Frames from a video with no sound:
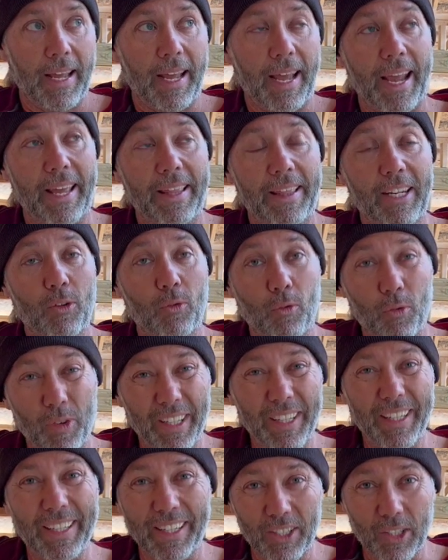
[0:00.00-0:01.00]
and there
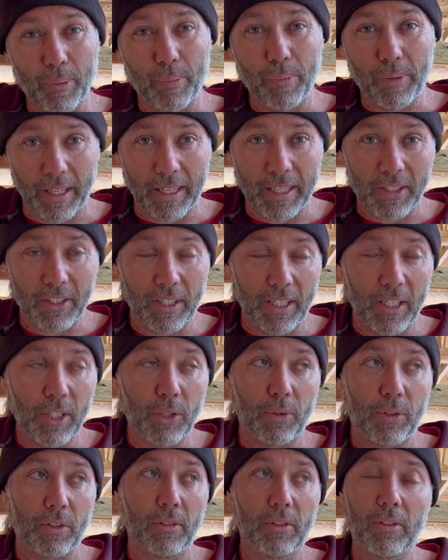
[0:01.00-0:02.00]
really is a place in
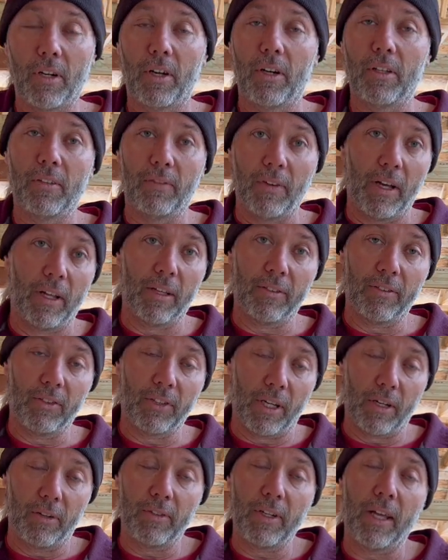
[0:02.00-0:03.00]
Israel called the Valley of the
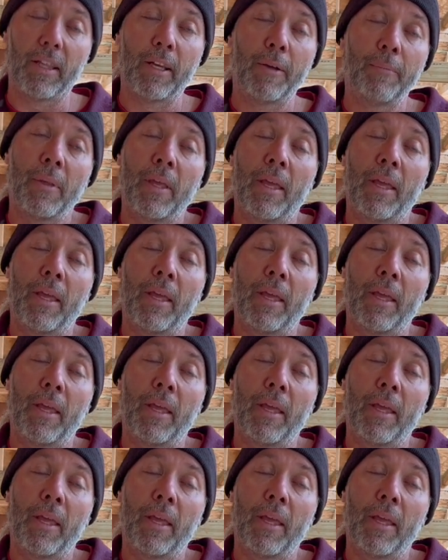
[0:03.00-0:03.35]
Shadow of Death.